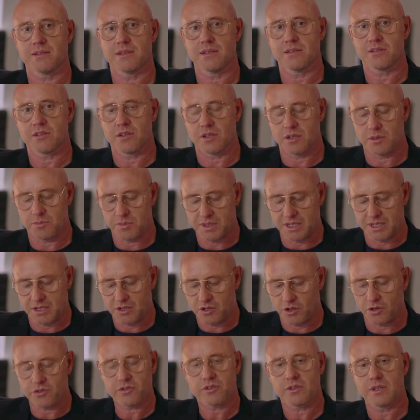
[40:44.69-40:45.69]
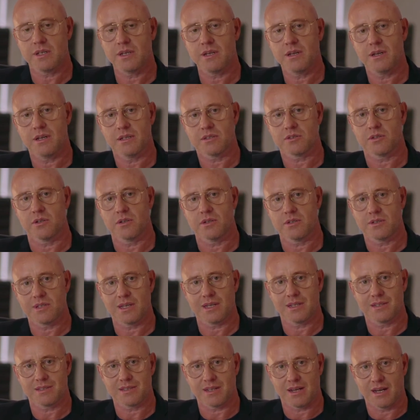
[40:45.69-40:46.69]
This is going to be costly, it's going to
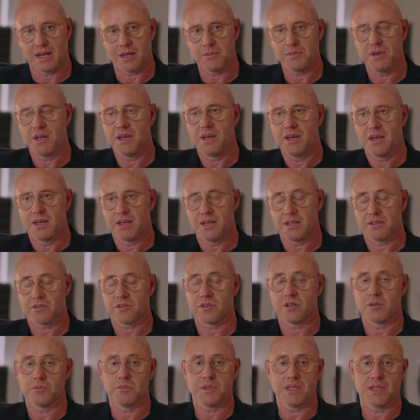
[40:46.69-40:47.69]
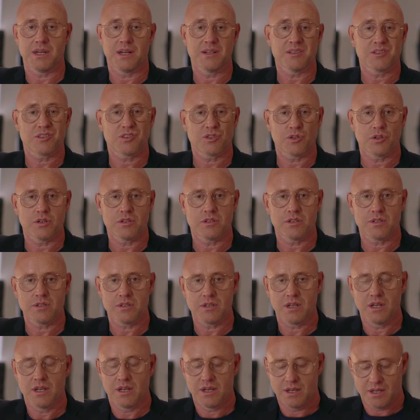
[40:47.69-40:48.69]
take time, it's going to be
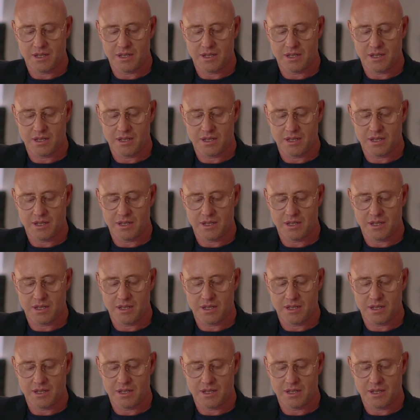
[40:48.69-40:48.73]
uncertain,